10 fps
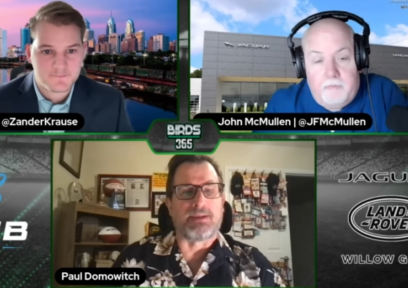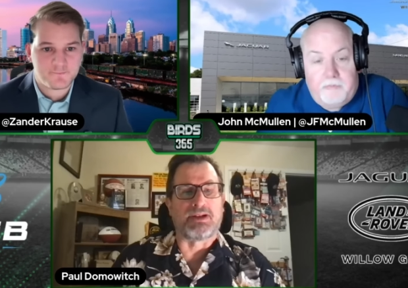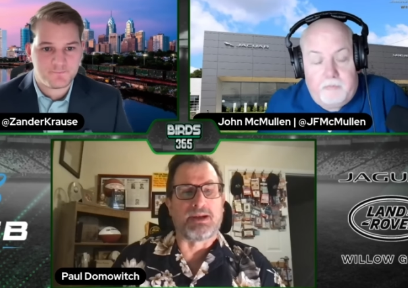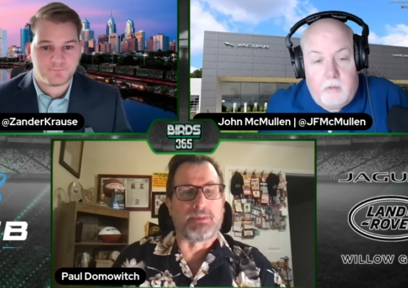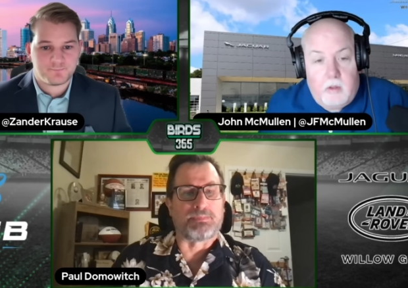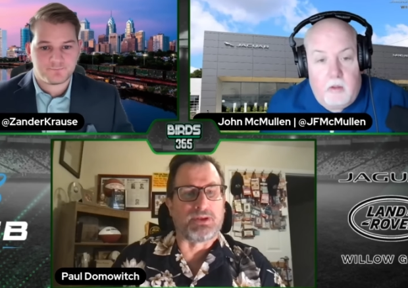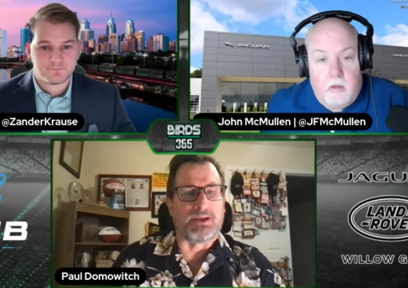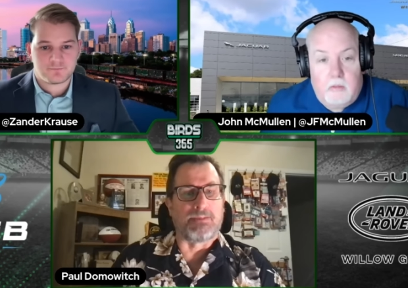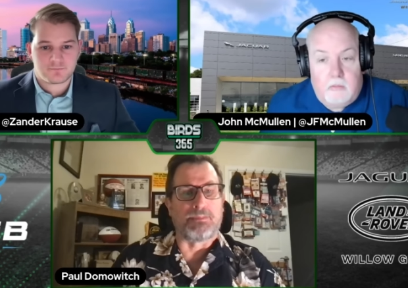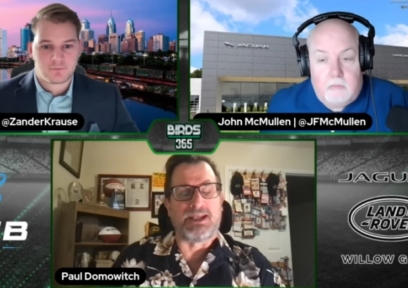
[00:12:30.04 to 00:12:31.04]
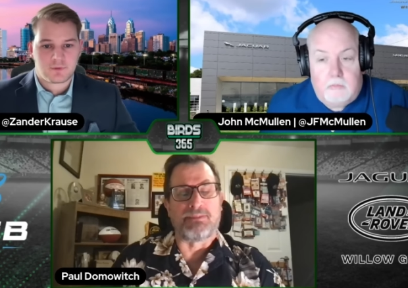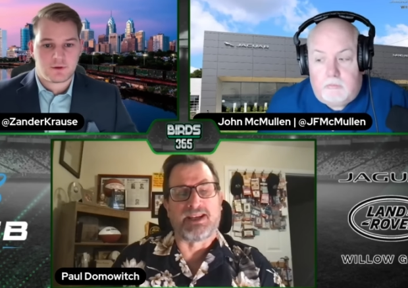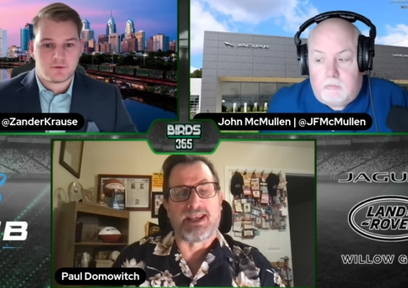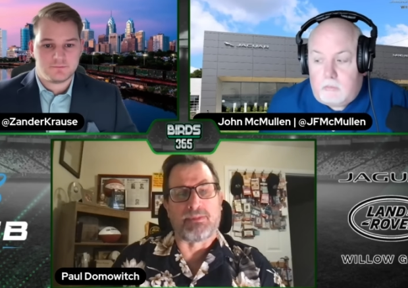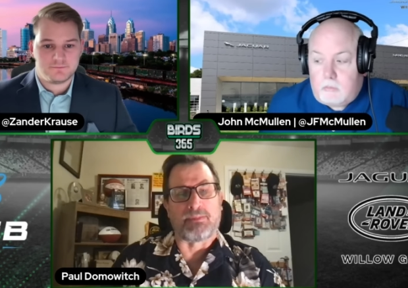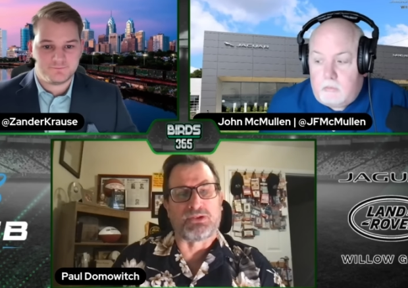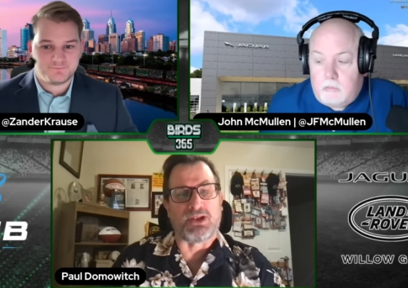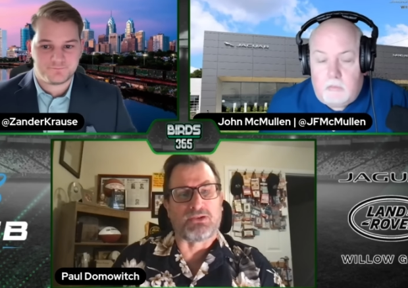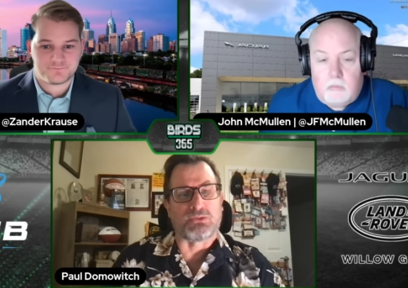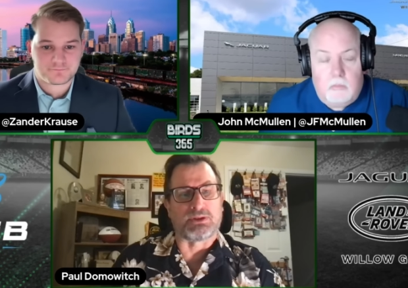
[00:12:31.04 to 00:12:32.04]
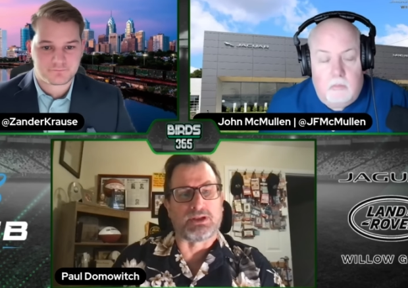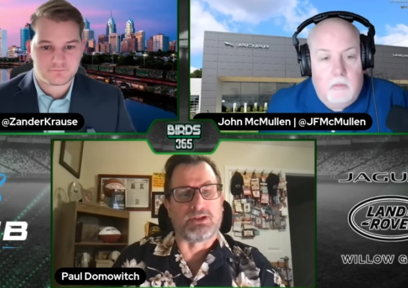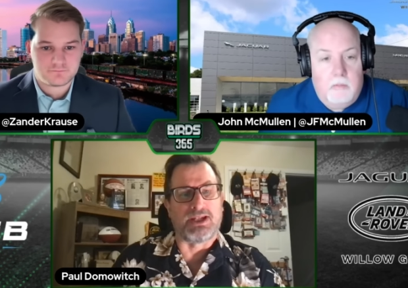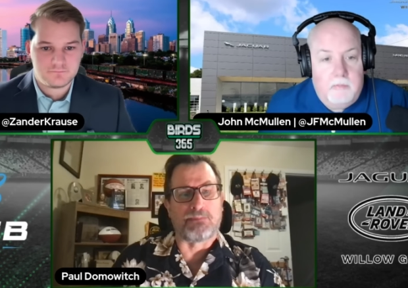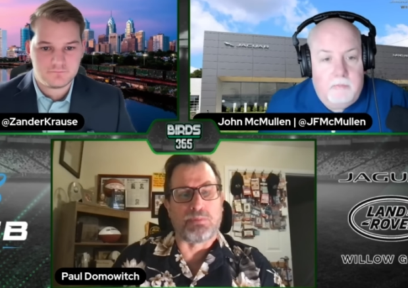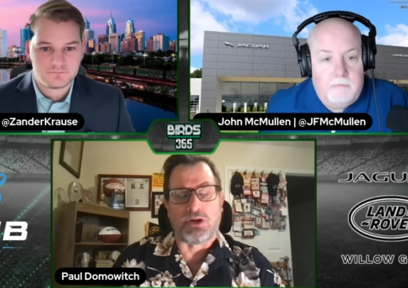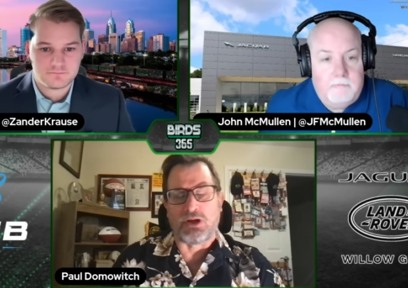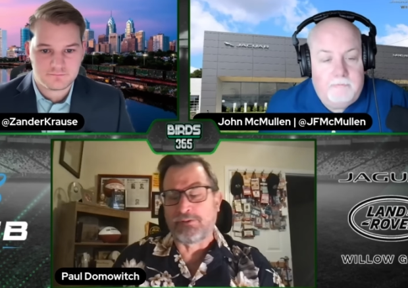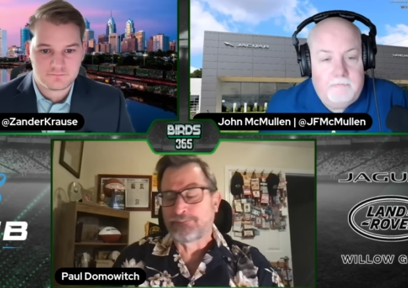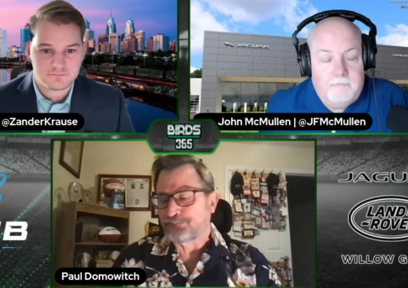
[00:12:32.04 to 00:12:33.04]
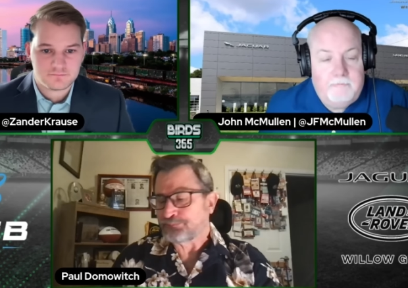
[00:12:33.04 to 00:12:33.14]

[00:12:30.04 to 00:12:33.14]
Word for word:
Speaker 1: They become uh, he became obsessed with the deep ball.